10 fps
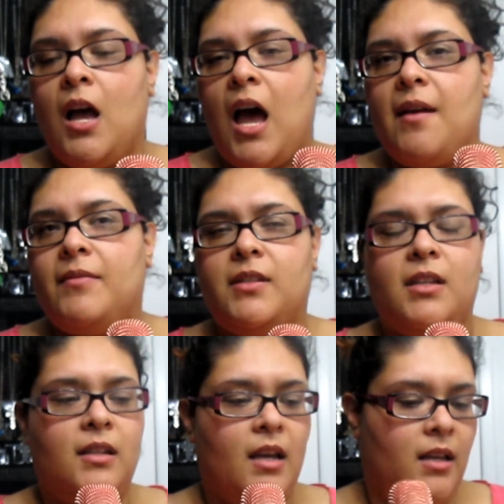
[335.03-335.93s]
I've
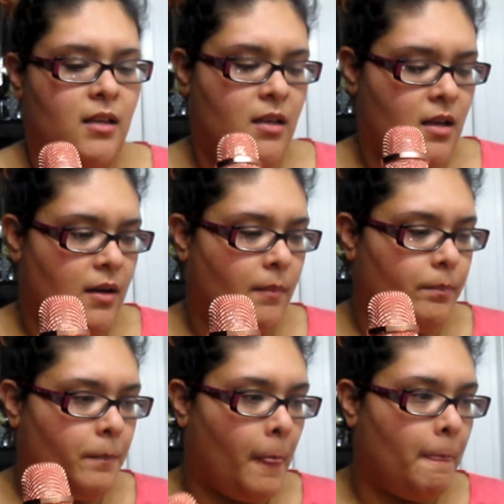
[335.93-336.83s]
seen like
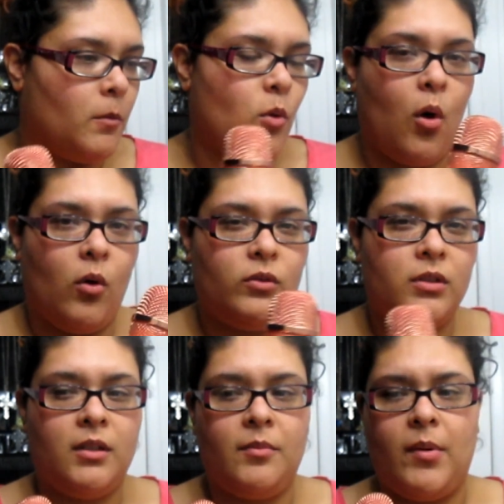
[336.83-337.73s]

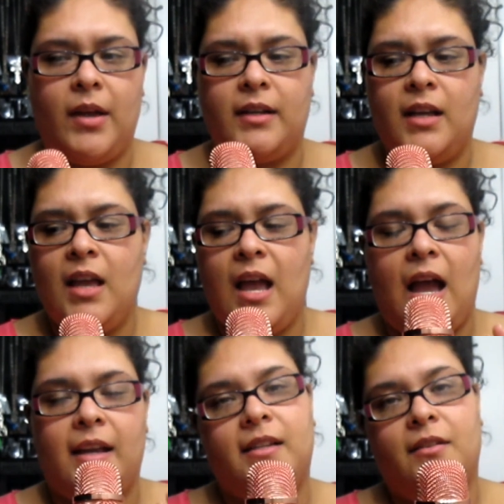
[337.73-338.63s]
gold, but
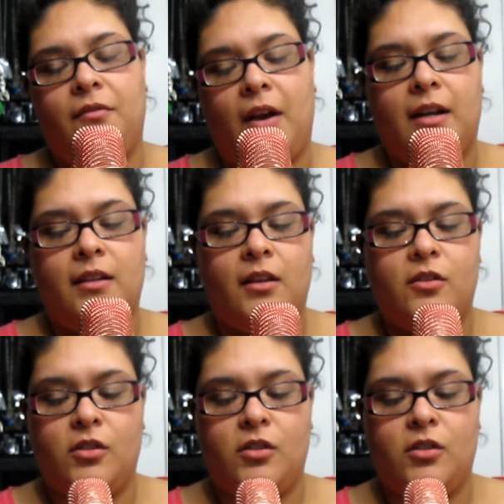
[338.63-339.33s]
I didn't find it there.